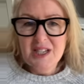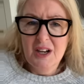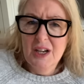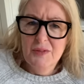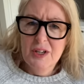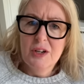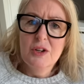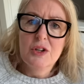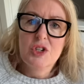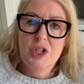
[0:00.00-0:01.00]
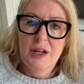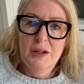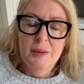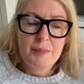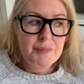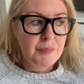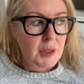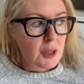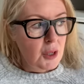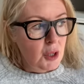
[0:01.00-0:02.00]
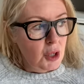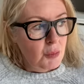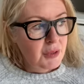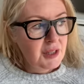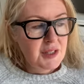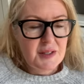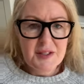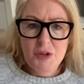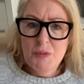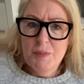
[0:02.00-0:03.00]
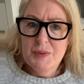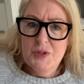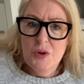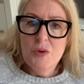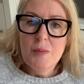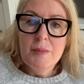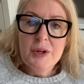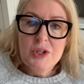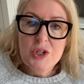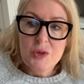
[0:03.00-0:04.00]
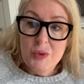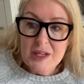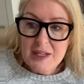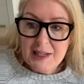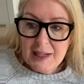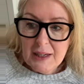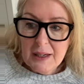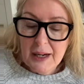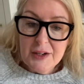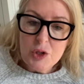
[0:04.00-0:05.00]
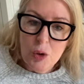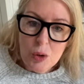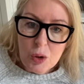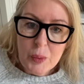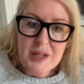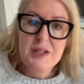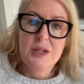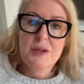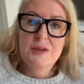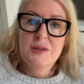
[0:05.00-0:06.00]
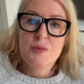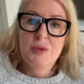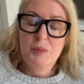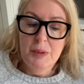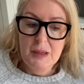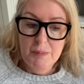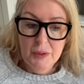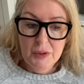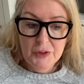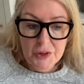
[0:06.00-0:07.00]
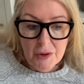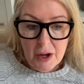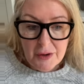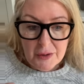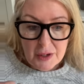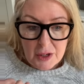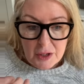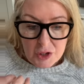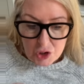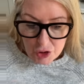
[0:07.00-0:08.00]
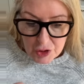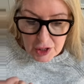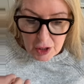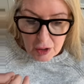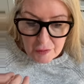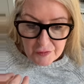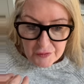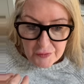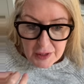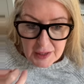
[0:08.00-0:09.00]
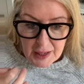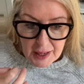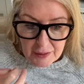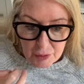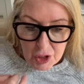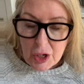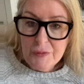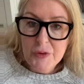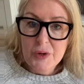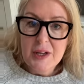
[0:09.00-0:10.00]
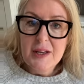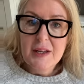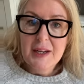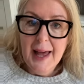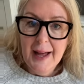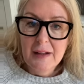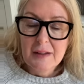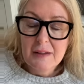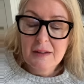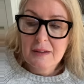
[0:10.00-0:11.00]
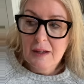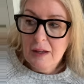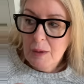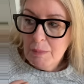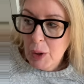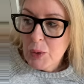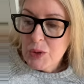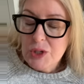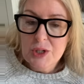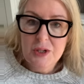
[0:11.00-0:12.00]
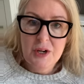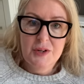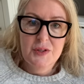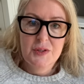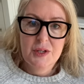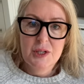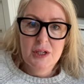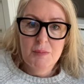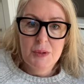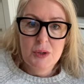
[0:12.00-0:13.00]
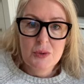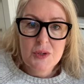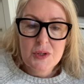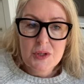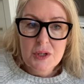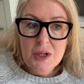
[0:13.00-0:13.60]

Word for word: kind of in a nutshell. But this has come up so much recently, and it always does with people that are on a journey of recovery and health post-narcissistic abuse,